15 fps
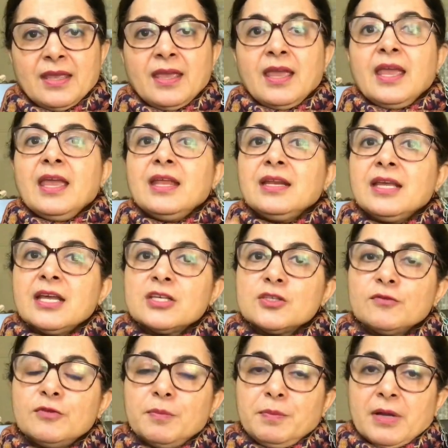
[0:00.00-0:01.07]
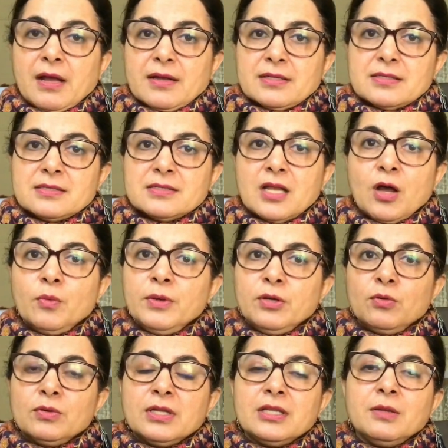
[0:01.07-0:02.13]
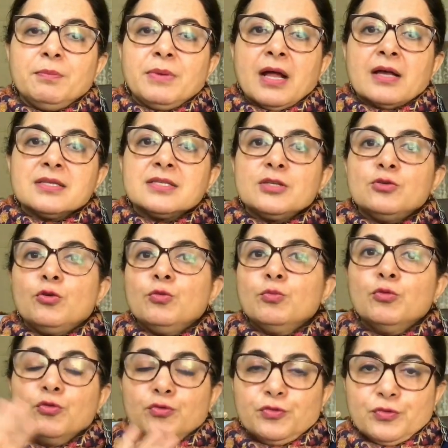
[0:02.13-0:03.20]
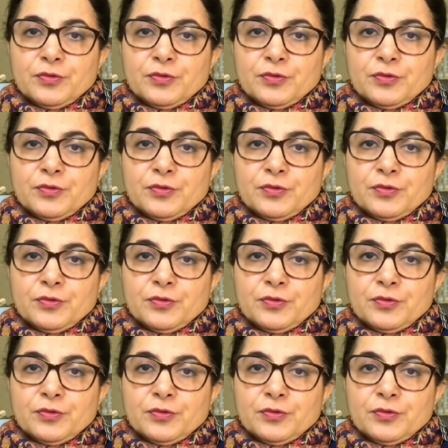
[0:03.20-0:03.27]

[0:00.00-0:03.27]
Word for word: In case of the plants, now we know that the plants, they don't move,